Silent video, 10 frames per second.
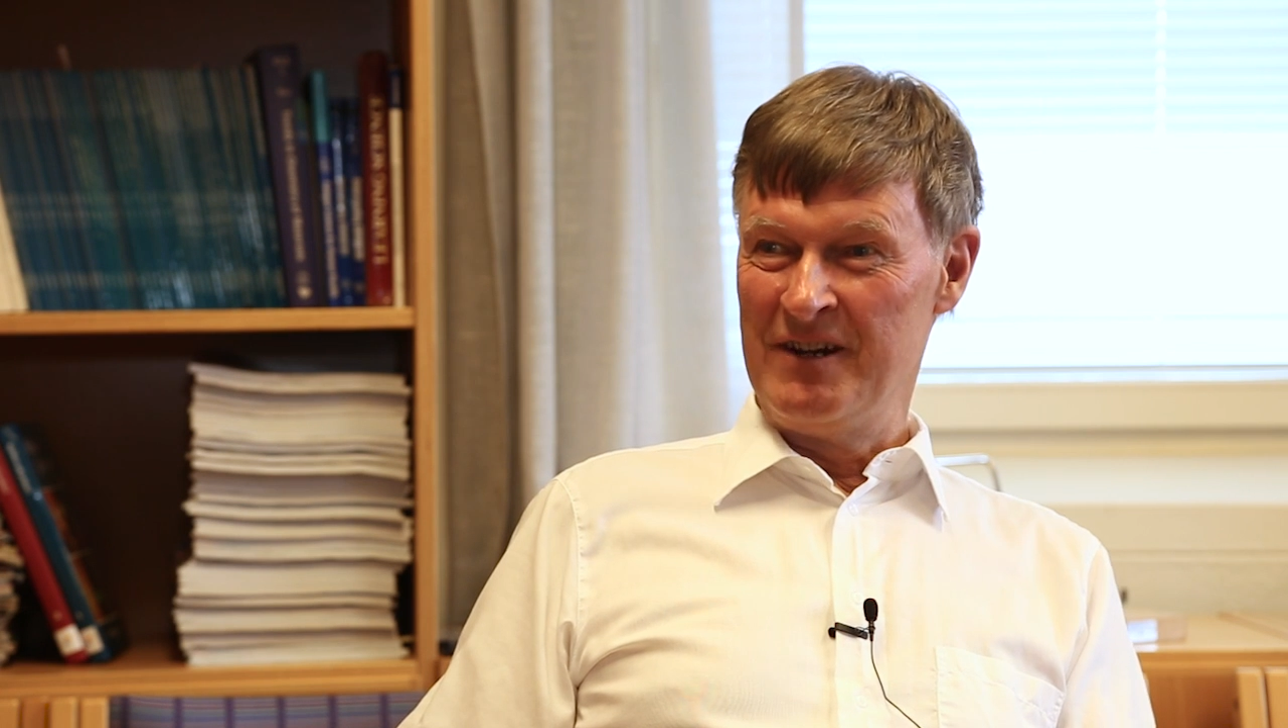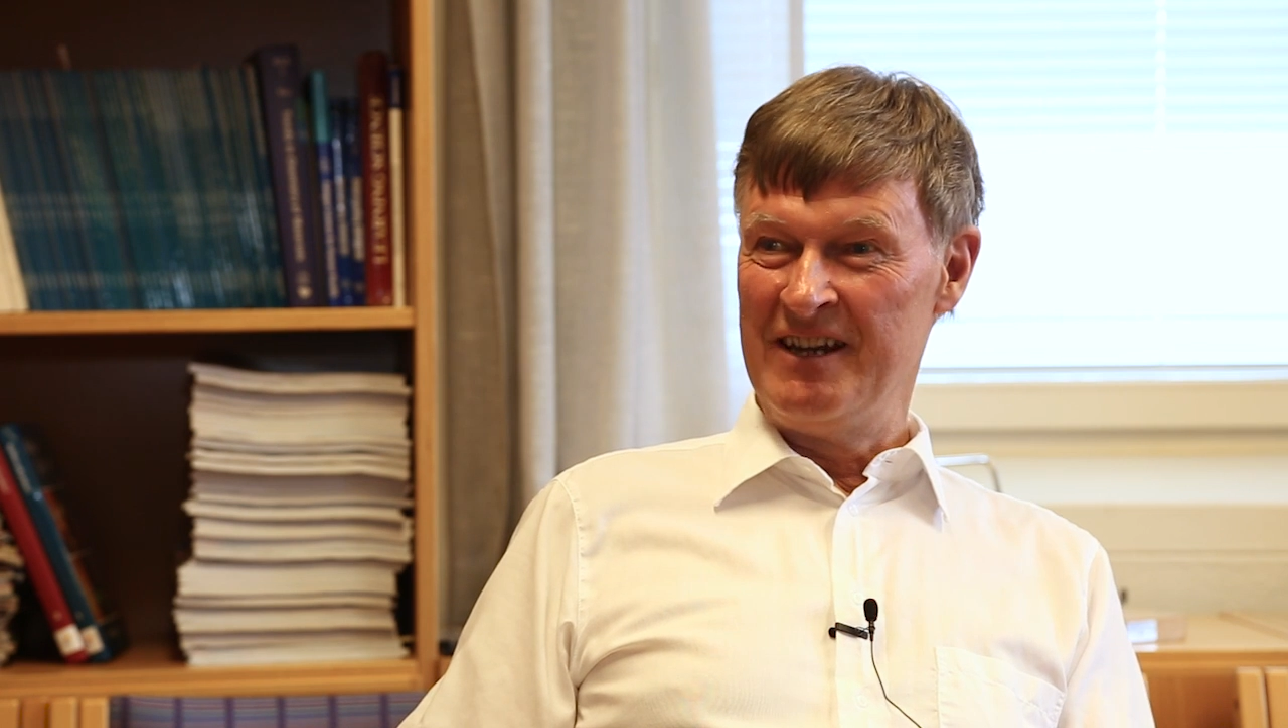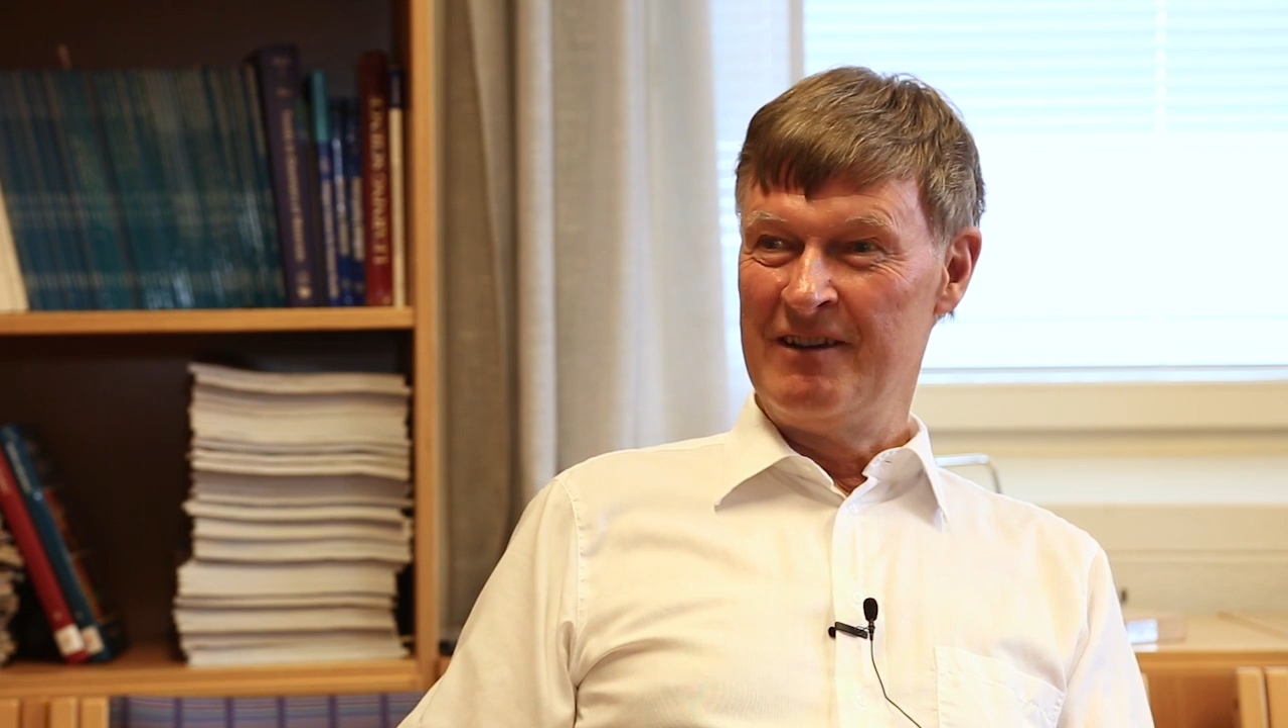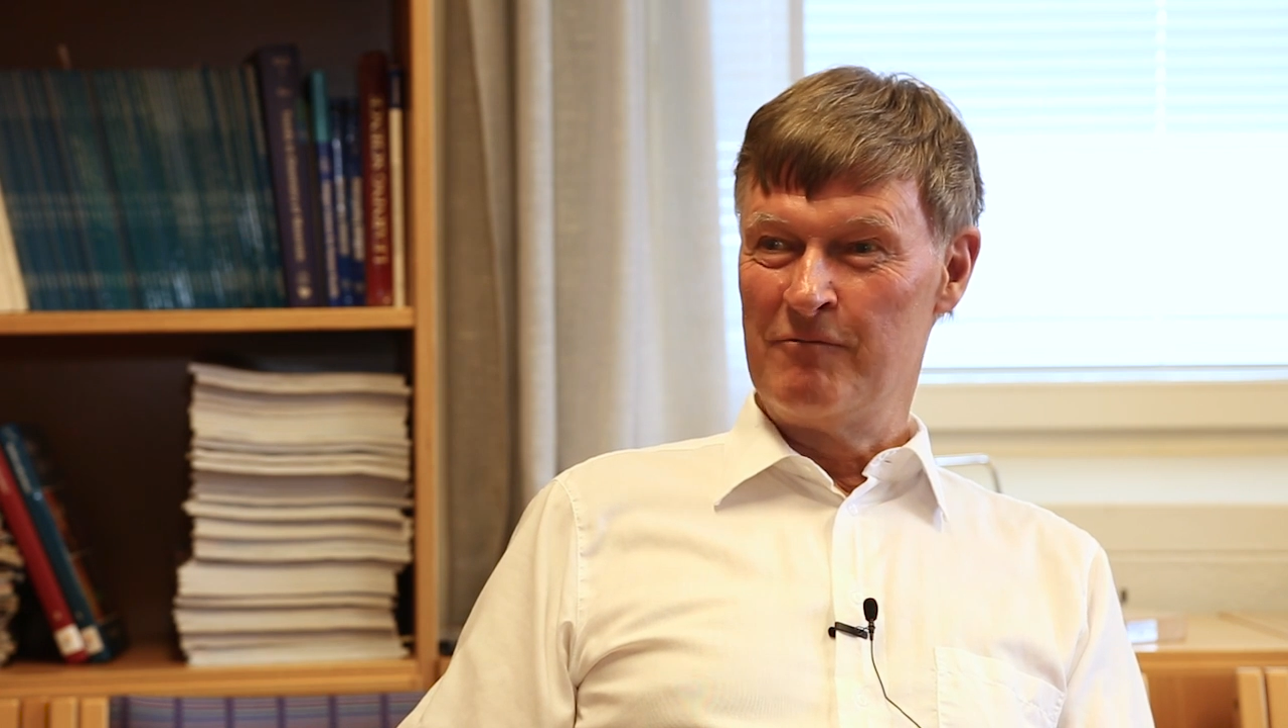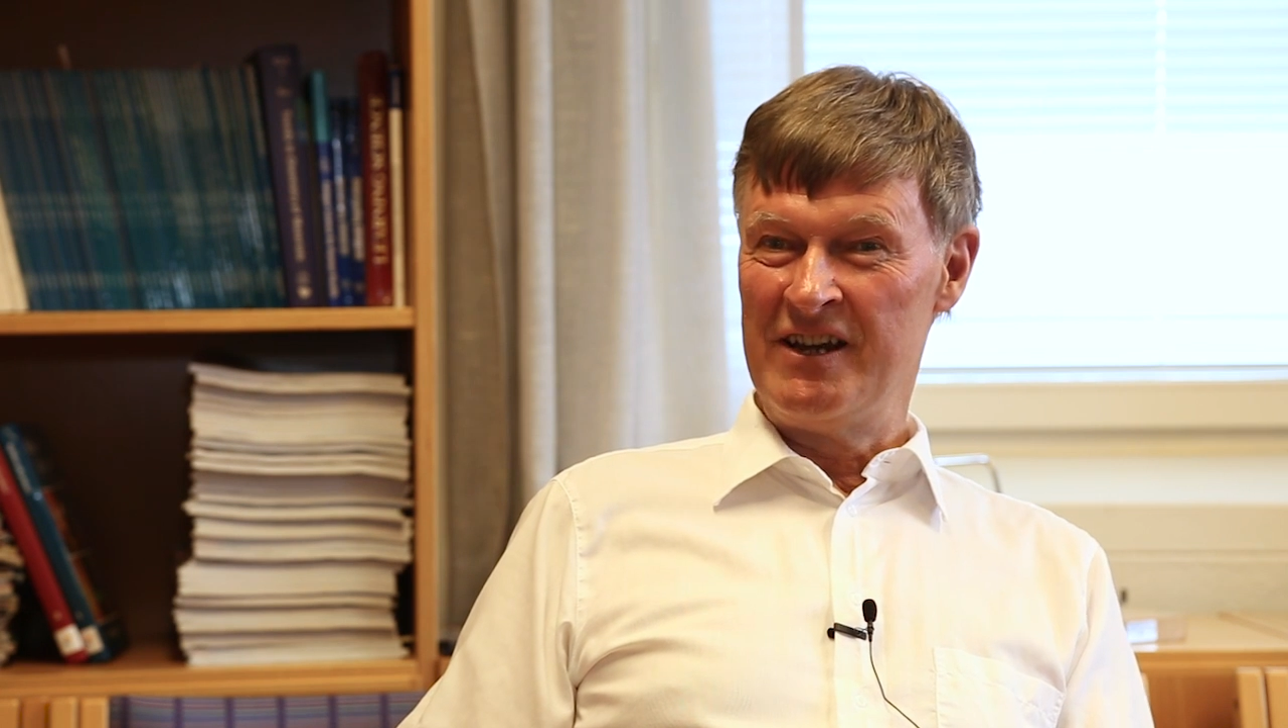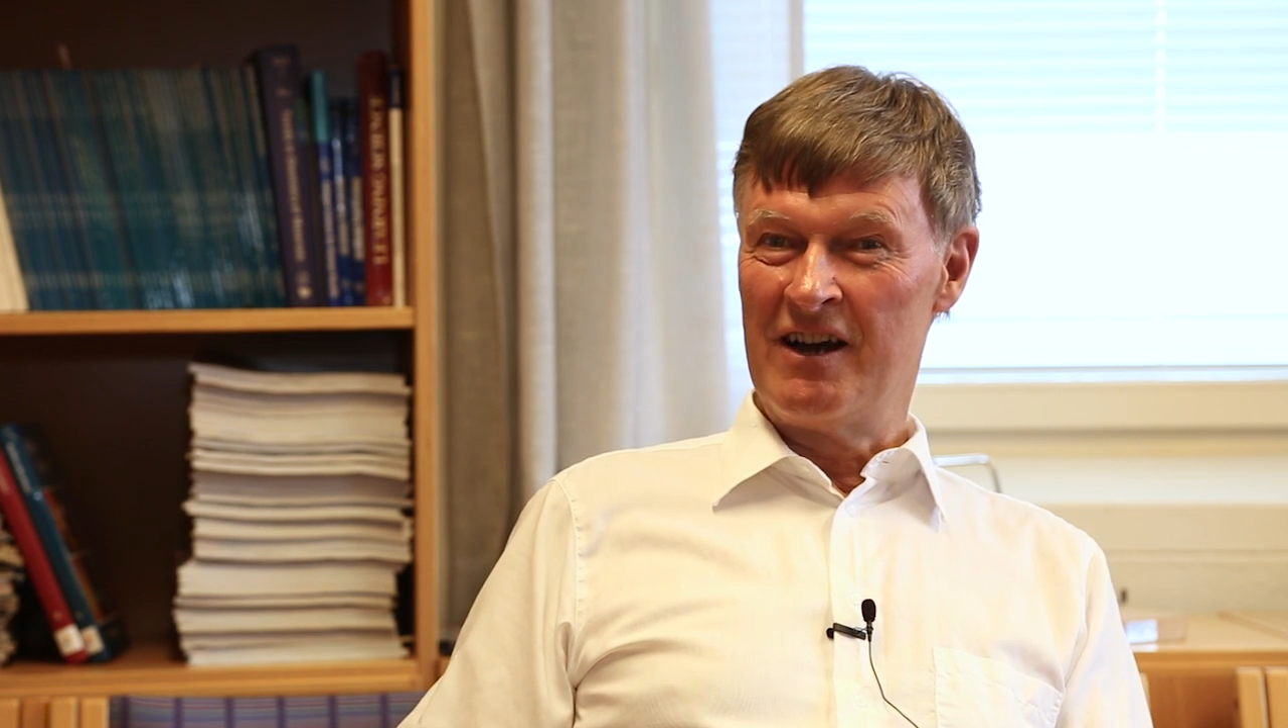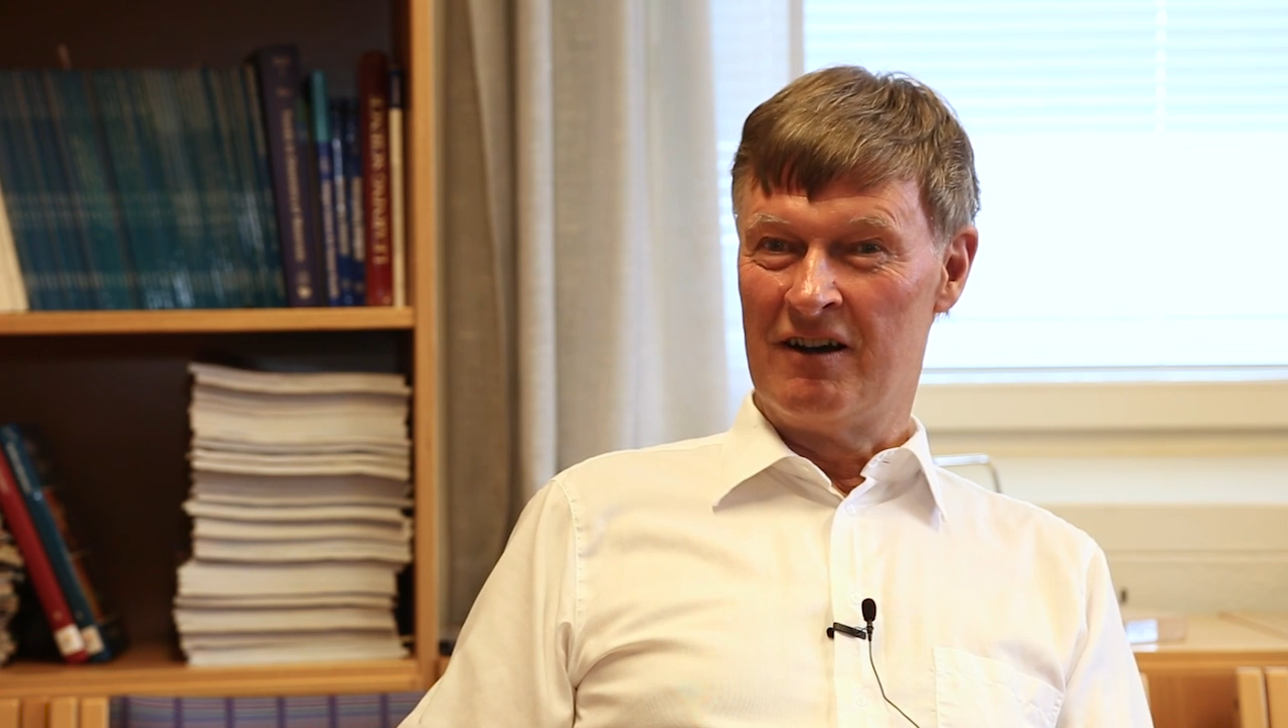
we we